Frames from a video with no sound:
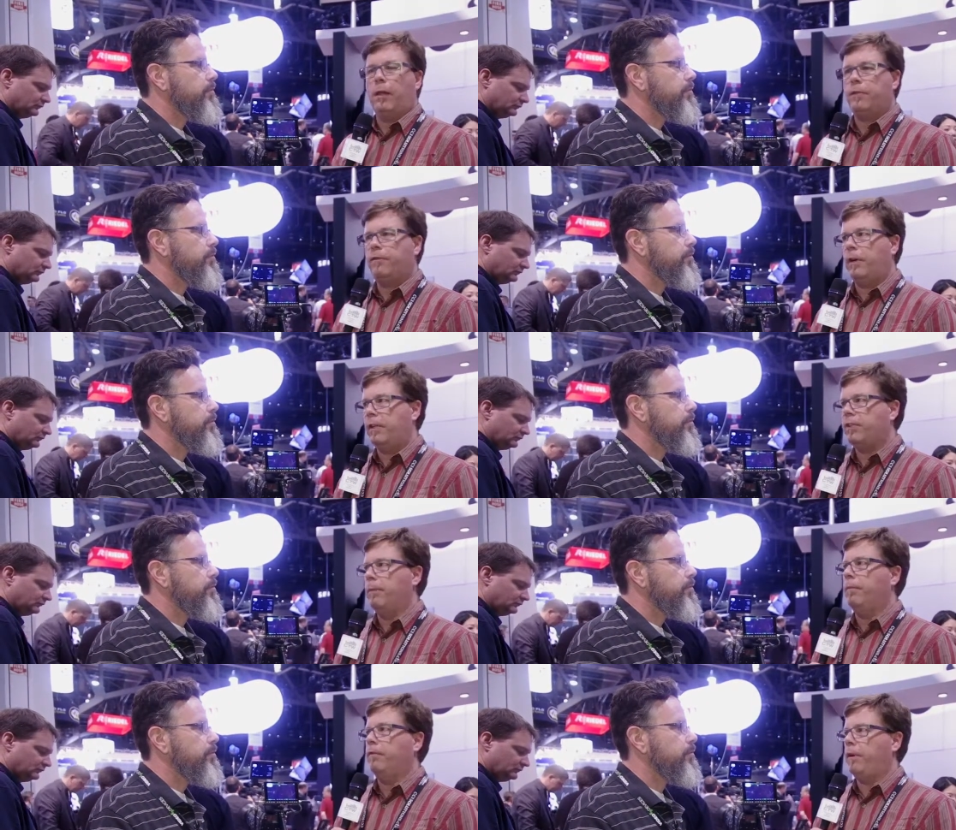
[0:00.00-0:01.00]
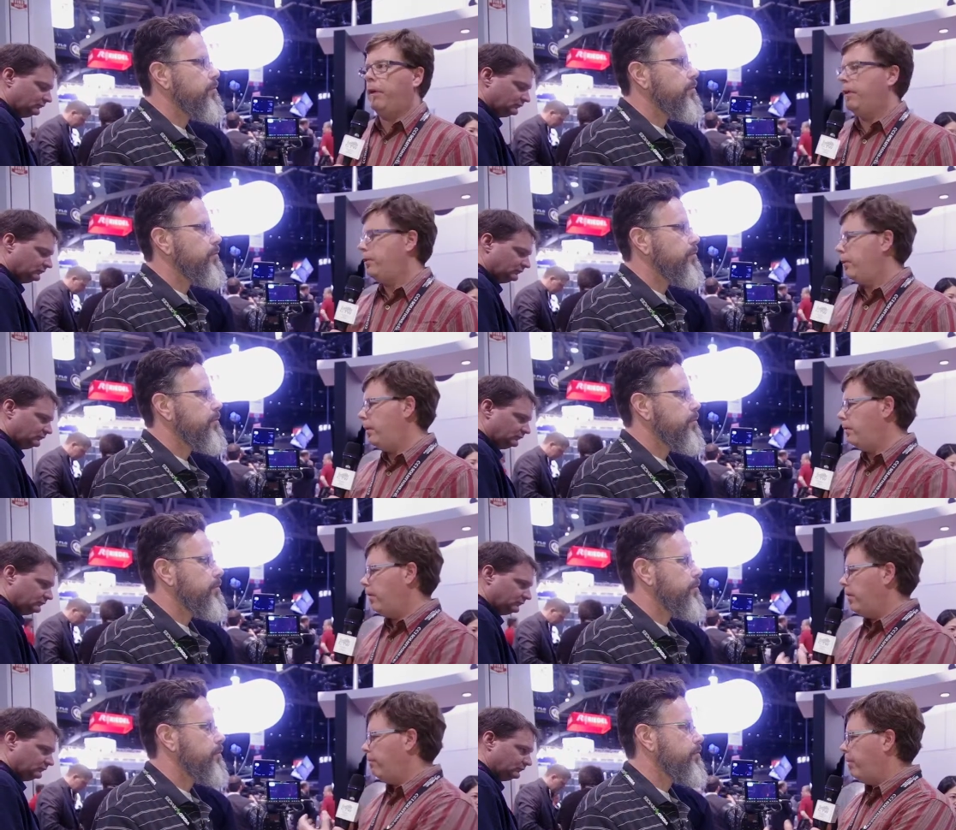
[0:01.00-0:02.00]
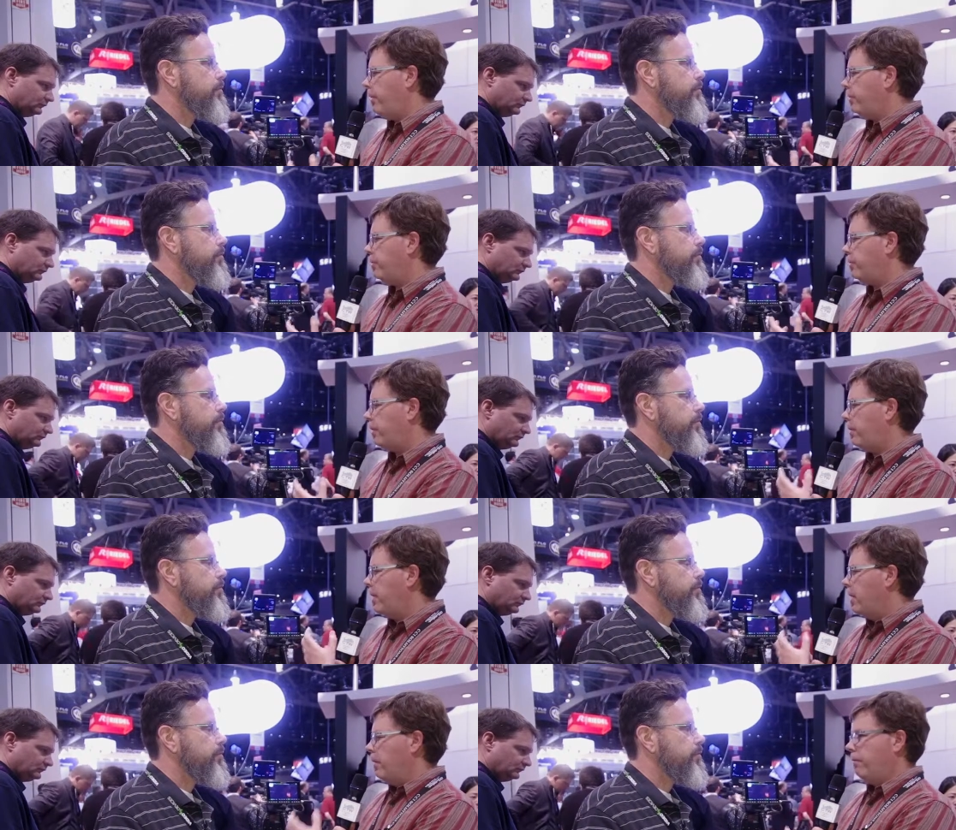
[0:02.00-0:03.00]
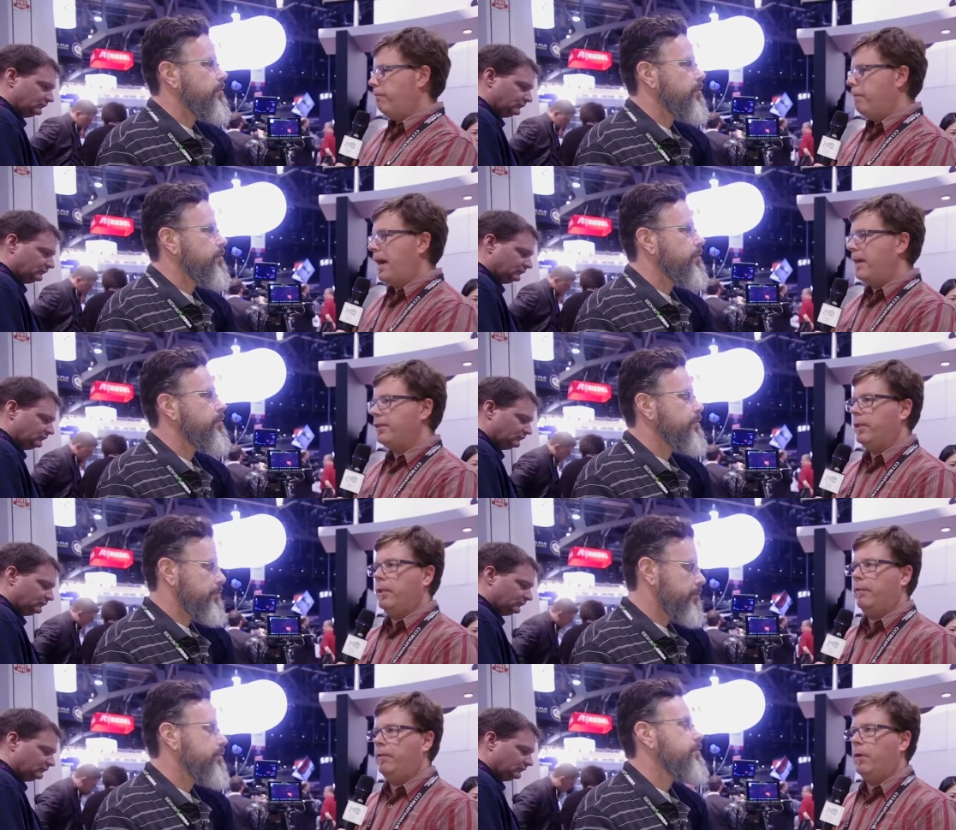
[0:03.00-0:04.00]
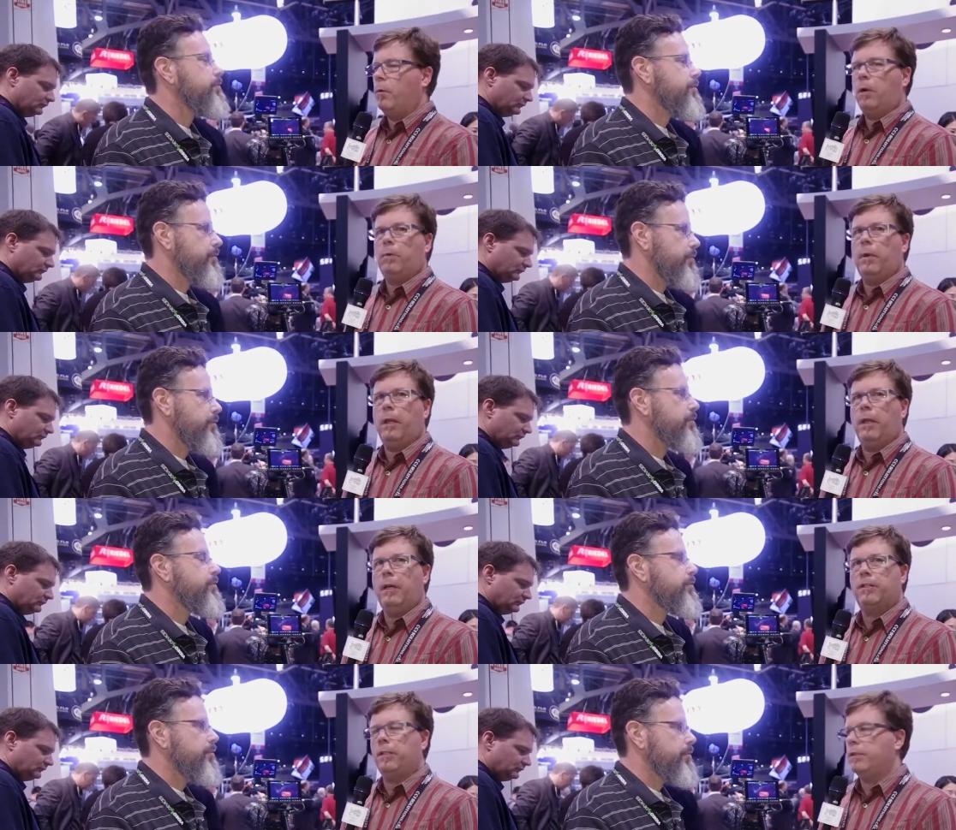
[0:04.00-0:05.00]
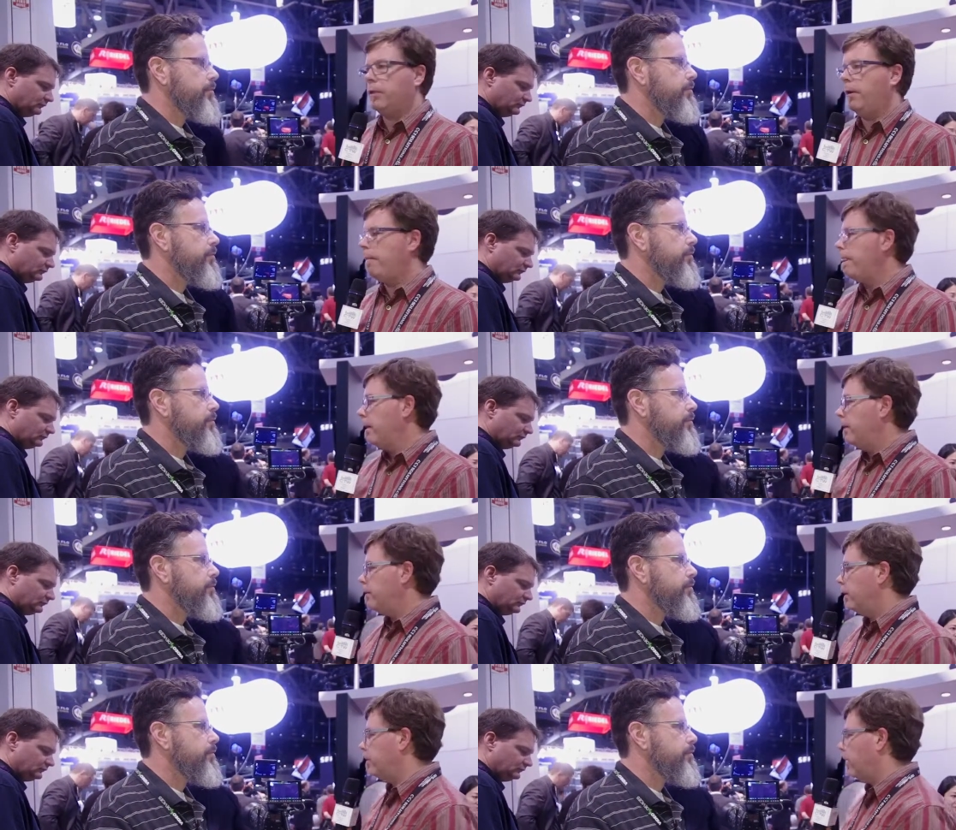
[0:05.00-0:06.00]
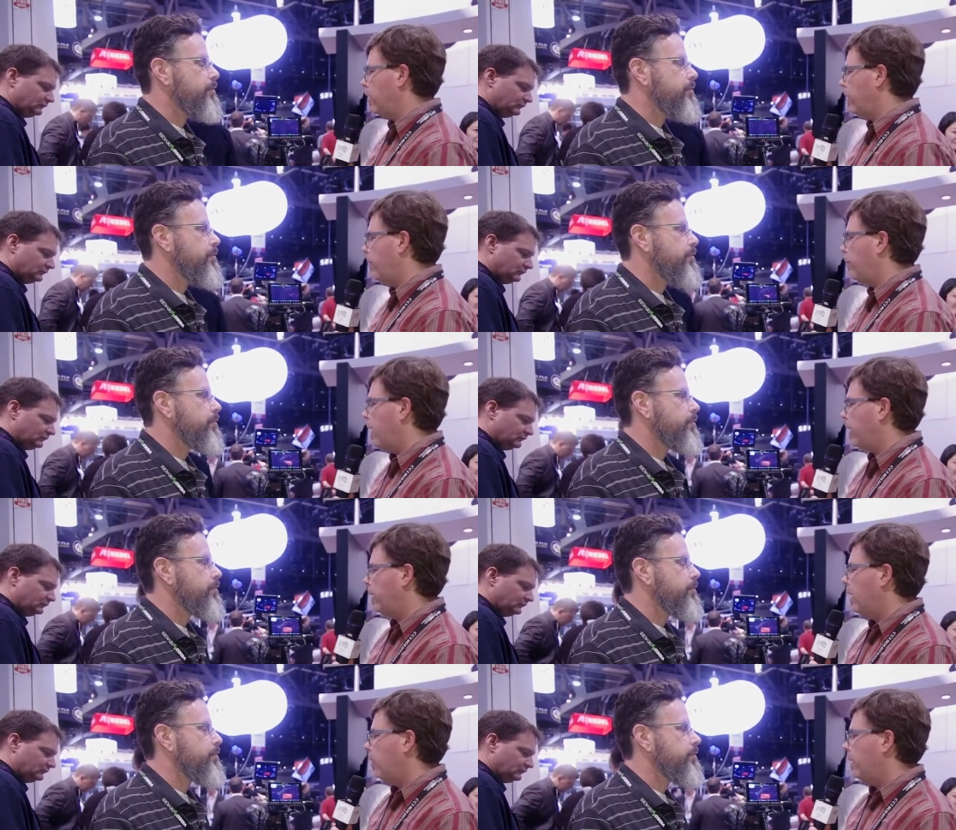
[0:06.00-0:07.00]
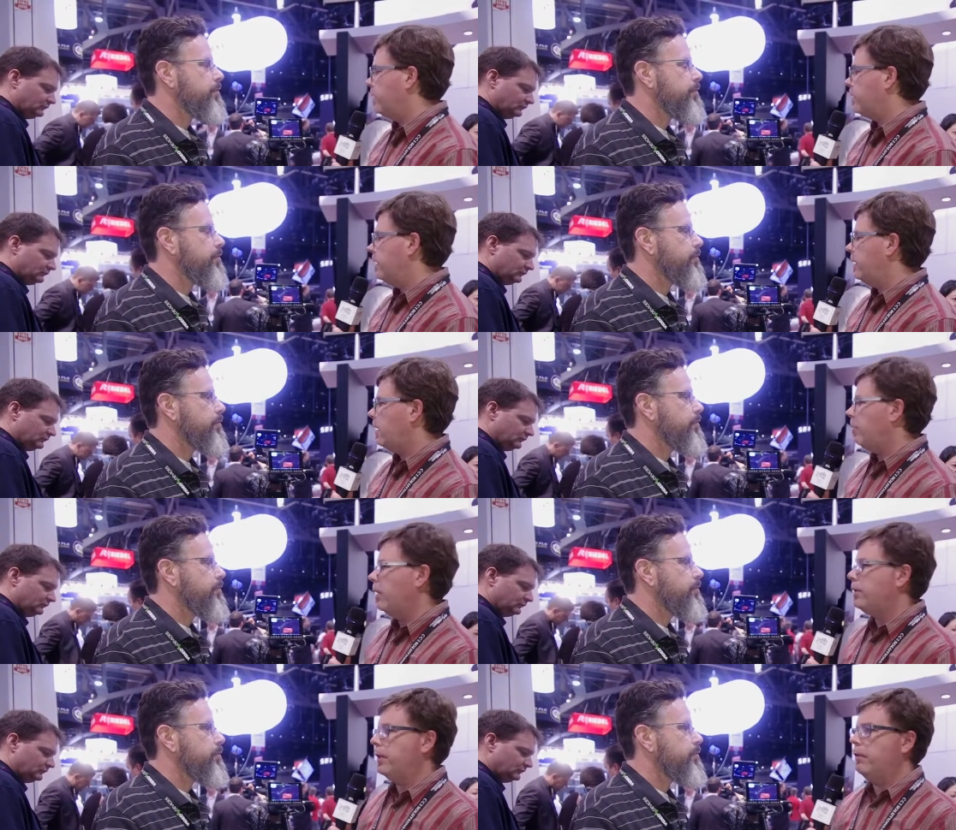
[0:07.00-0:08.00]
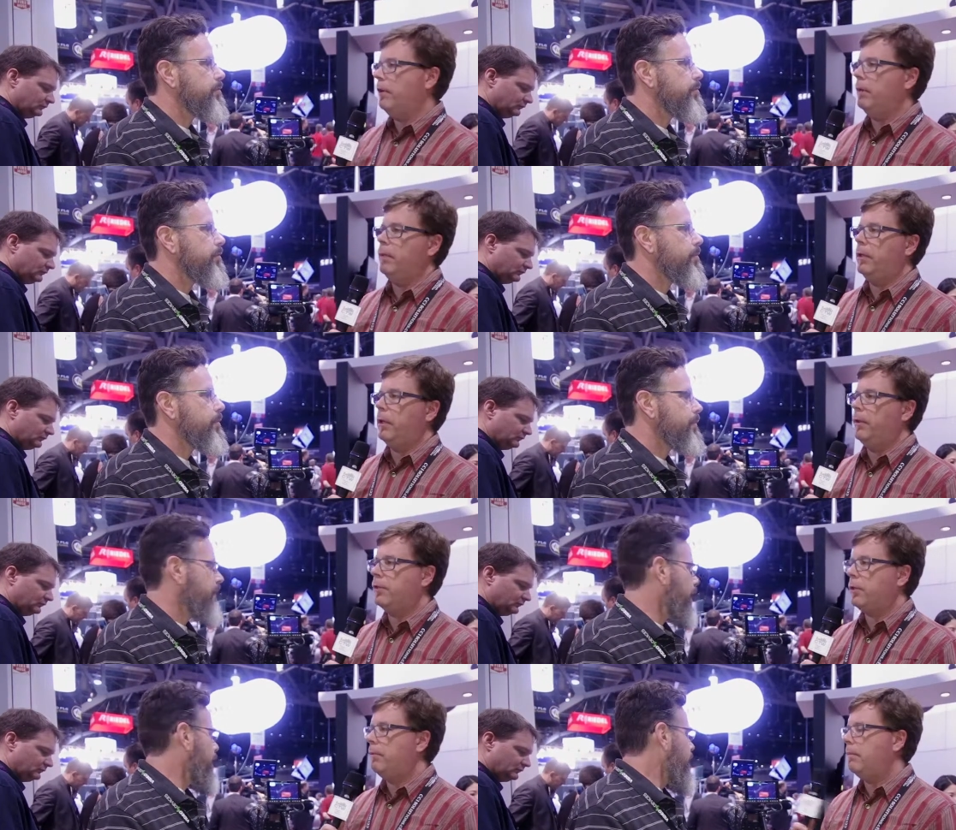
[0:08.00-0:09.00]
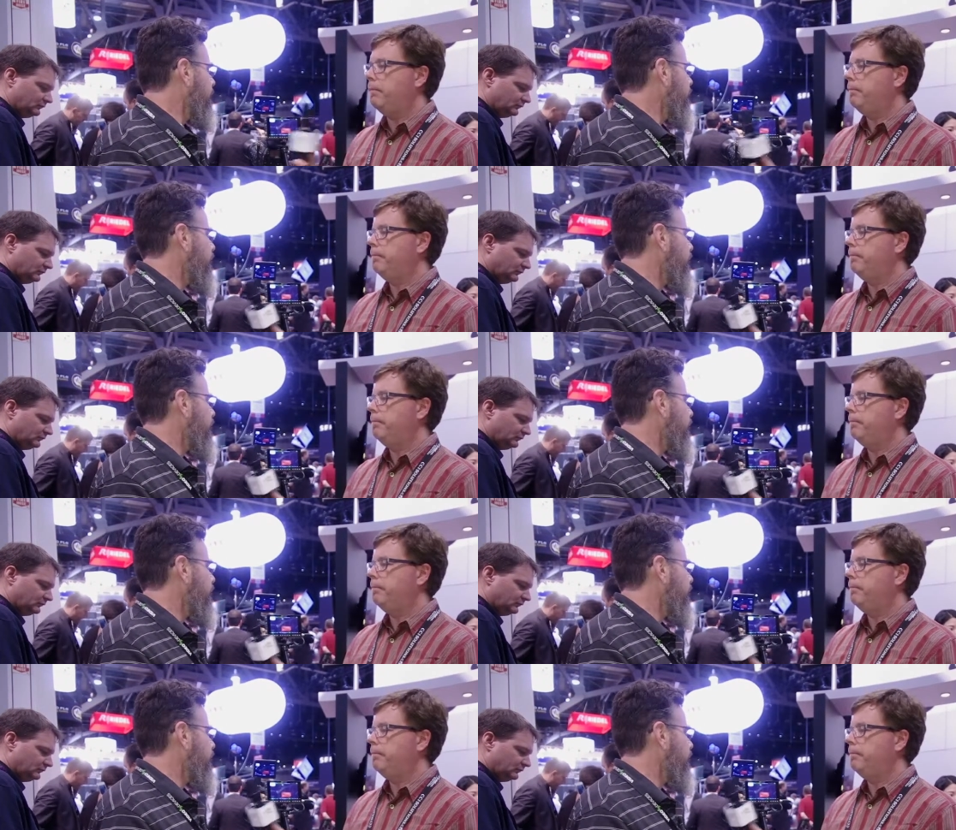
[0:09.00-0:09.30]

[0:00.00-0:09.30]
Speaker 1: It's very simple, very intuitive. All the buttons are positive. They work really nicely. So it looks like a great product. Now, what is the uh, pricing and availability on this going to be?